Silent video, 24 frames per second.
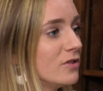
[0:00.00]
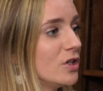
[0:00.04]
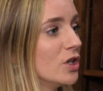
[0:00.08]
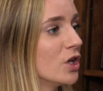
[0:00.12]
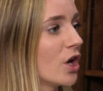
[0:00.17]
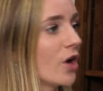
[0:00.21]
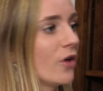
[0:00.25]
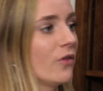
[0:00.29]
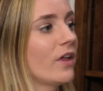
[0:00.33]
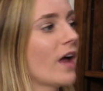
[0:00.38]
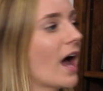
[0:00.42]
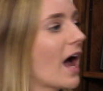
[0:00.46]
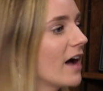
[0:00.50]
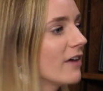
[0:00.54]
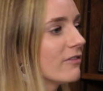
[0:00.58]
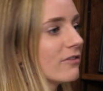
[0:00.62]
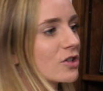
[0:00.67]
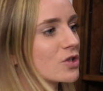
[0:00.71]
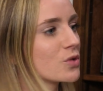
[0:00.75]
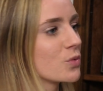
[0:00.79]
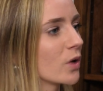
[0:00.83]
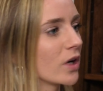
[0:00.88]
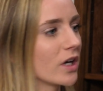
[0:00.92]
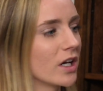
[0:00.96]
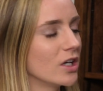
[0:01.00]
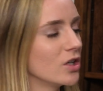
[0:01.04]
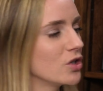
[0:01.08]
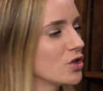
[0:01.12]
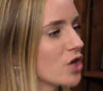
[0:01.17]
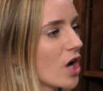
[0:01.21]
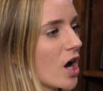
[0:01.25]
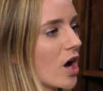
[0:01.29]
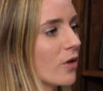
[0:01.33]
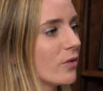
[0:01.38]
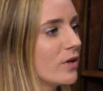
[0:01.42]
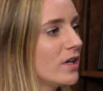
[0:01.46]
you know, the average working
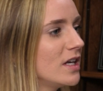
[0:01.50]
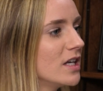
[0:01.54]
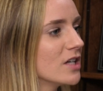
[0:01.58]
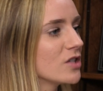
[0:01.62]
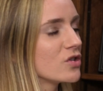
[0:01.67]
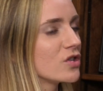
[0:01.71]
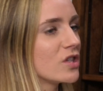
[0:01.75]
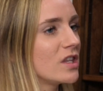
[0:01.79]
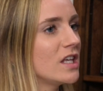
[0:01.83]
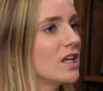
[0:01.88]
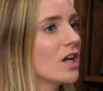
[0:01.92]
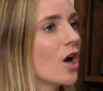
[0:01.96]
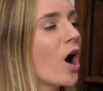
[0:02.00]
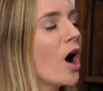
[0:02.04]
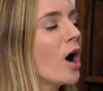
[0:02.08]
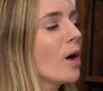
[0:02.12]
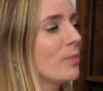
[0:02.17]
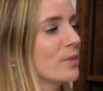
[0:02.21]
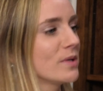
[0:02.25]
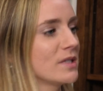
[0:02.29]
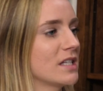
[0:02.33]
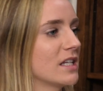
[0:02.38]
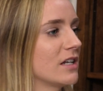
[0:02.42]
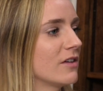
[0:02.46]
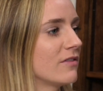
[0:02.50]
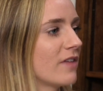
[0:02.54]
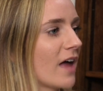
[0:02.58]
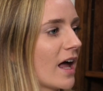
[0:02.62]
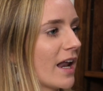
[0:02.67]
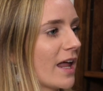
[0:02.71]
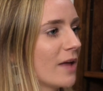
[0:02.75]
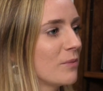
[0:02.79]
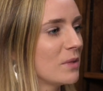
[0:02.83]
Joe. He is the opposite of that.